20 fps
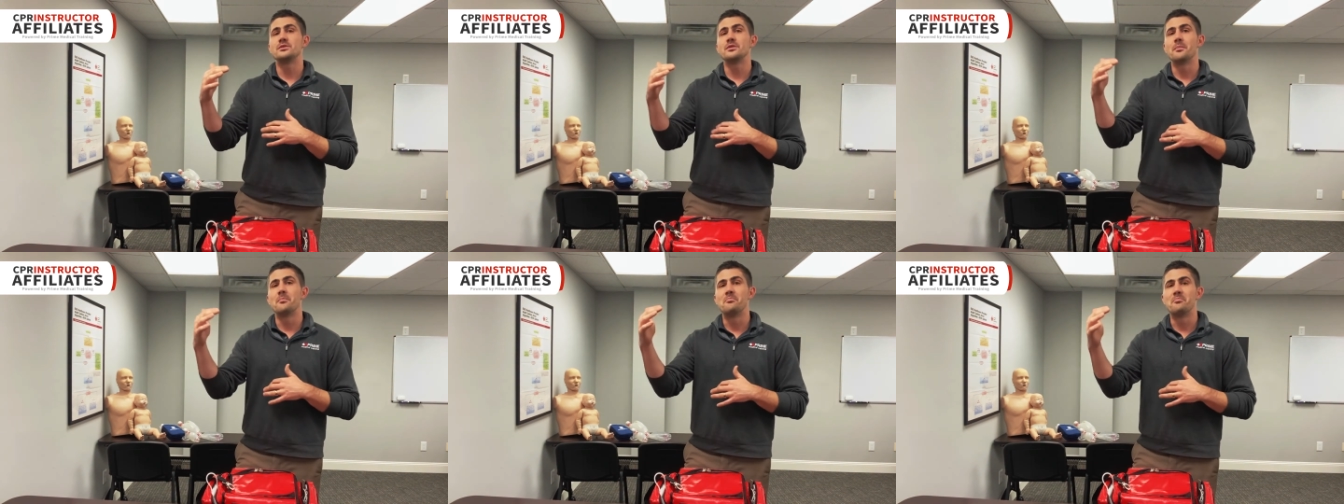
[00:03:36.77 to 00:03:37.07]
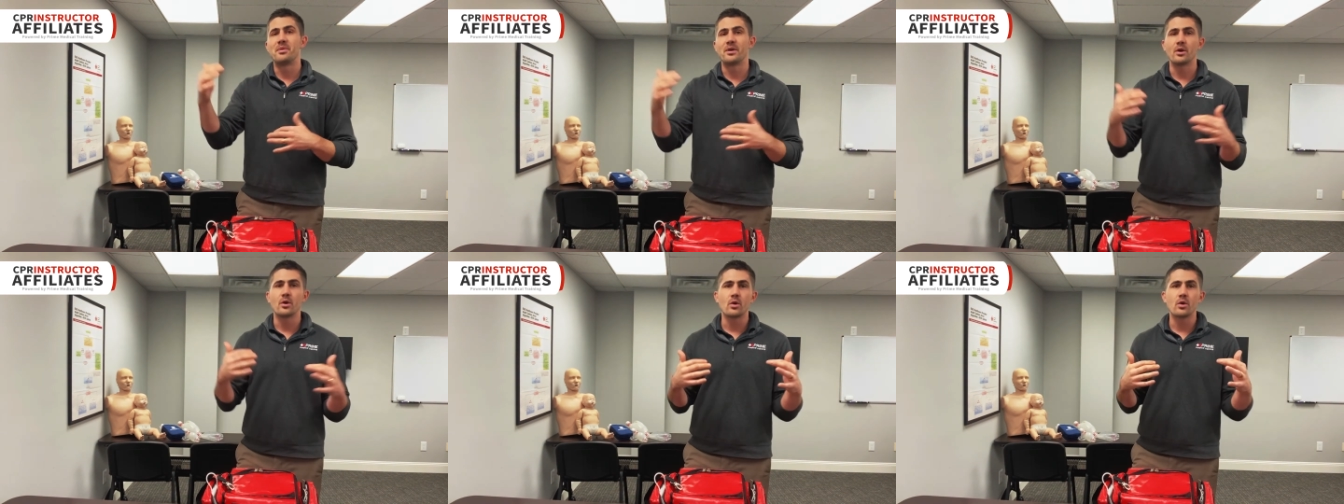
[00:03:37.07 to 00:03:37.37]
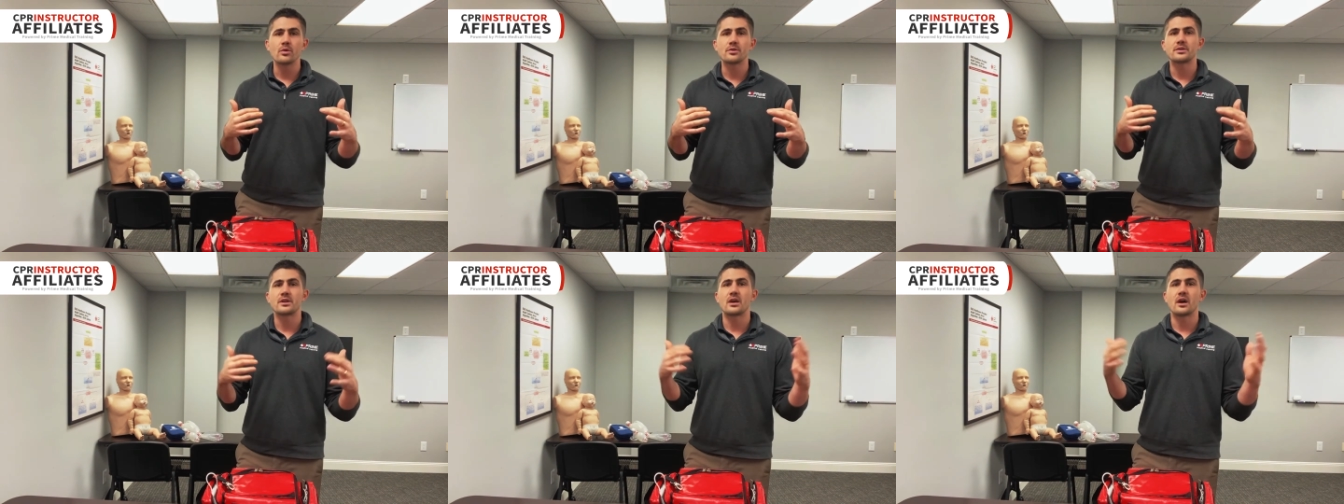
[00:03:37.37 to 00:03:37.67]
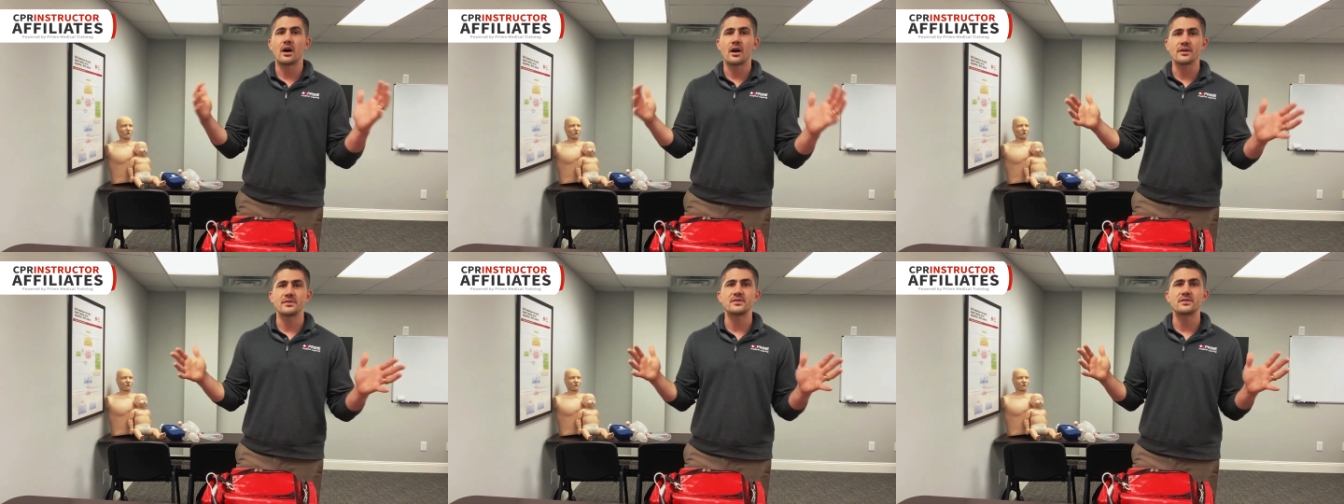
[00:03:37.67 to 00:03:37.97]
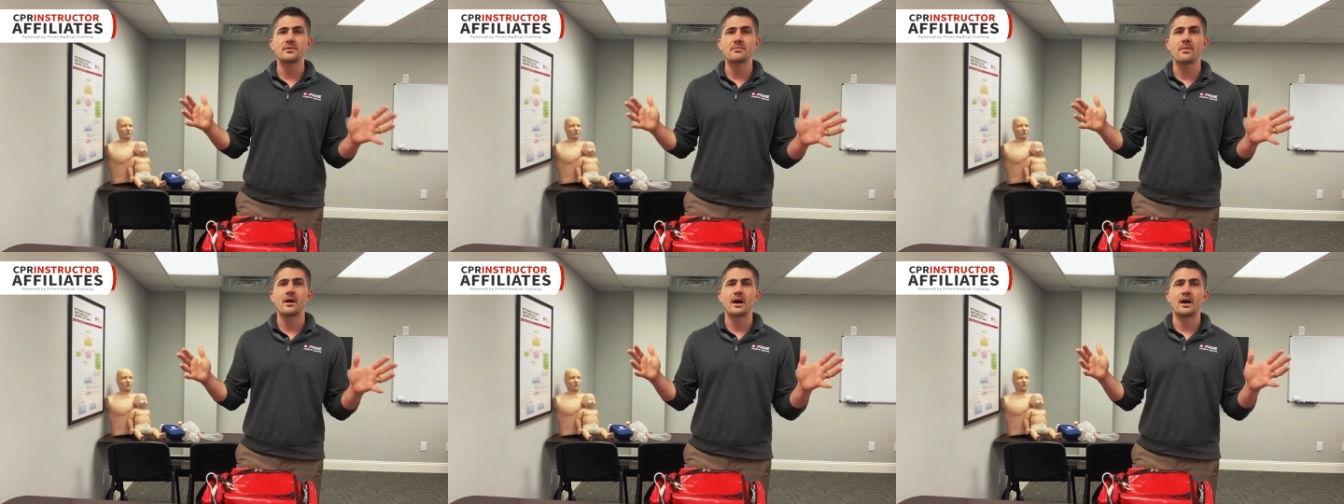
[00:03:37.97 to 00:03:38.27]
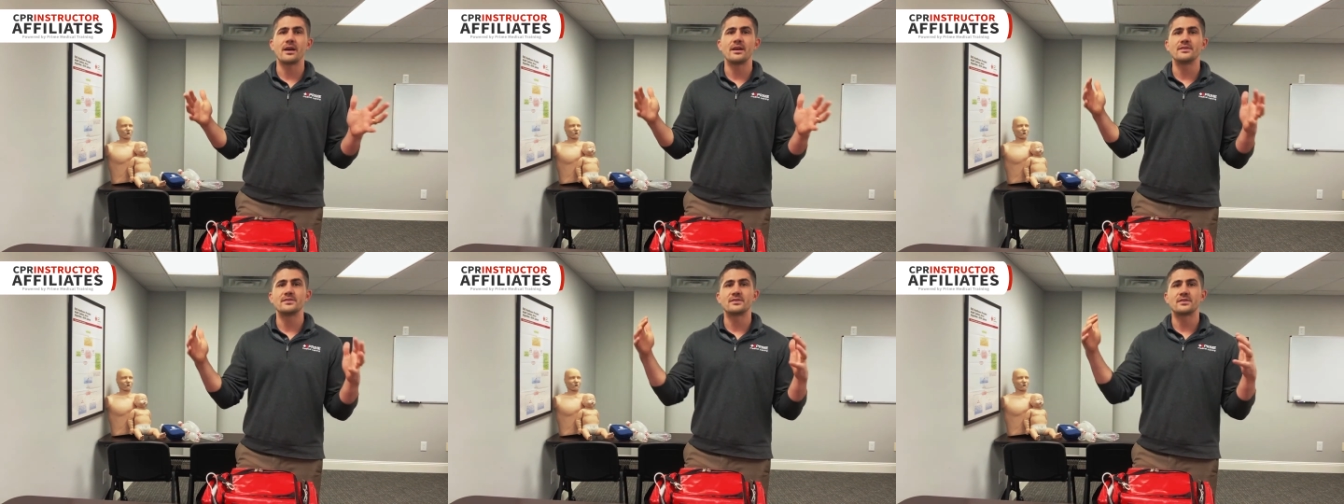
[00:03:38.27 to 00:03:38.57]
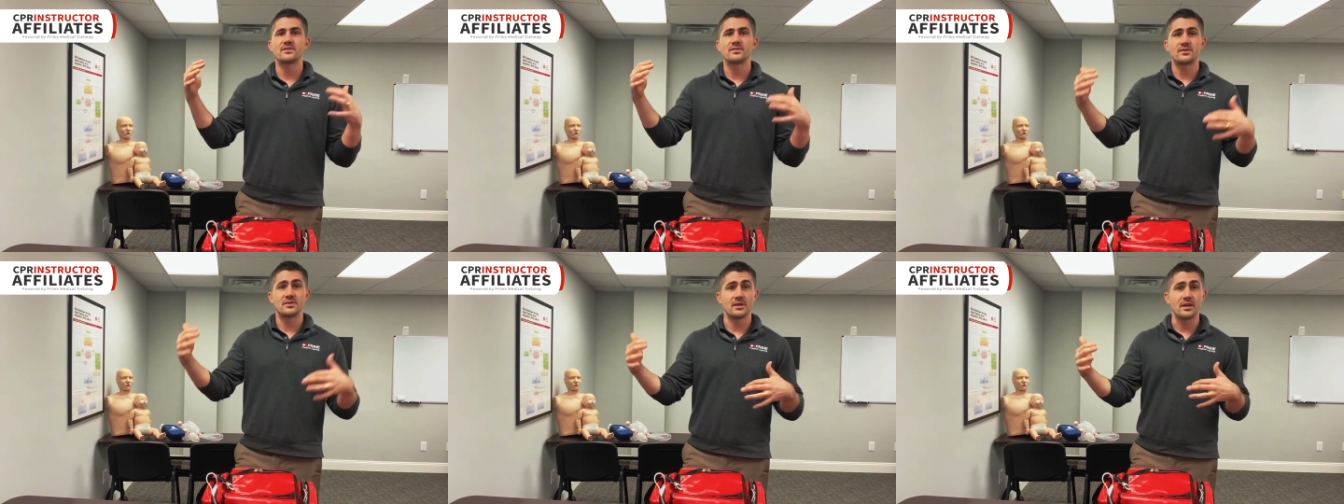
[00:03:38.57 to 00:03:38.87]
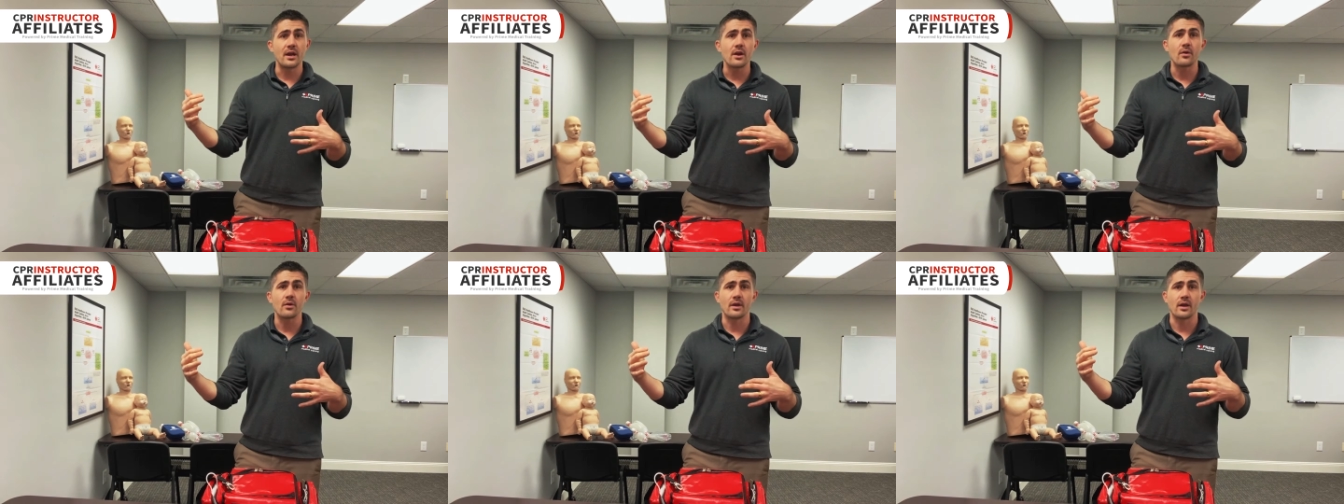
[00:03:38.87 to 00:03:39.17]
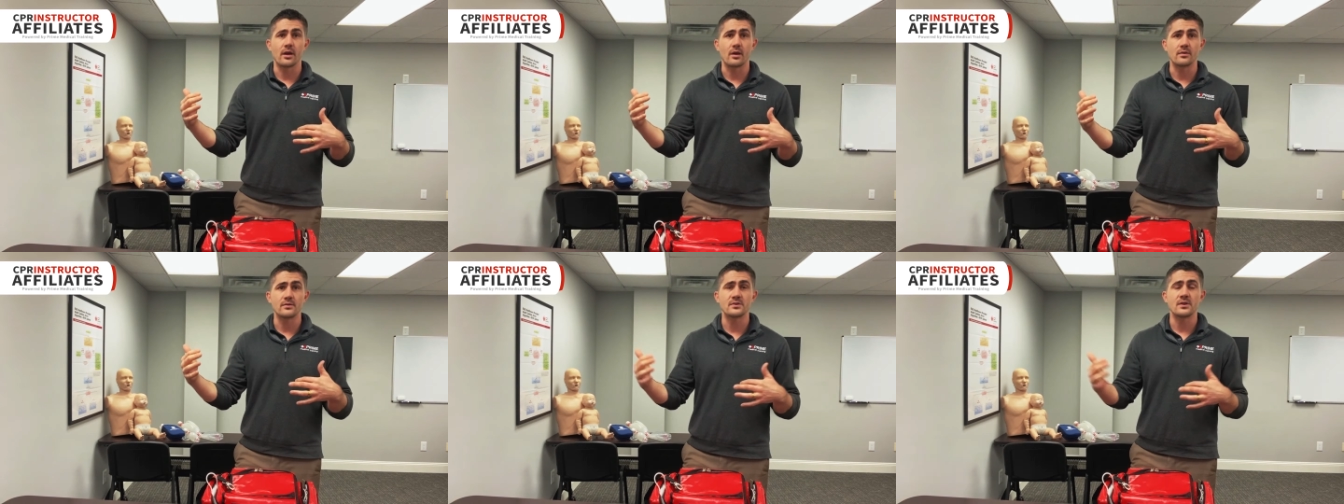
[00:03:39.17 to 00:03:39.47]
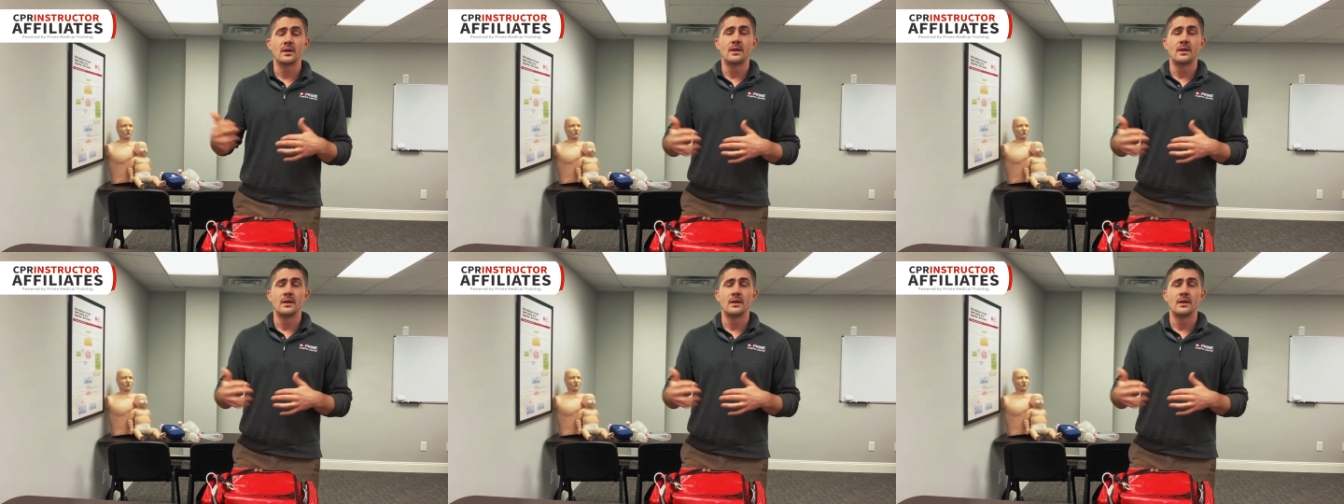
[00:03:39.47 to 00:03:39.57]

to build customized scenarios.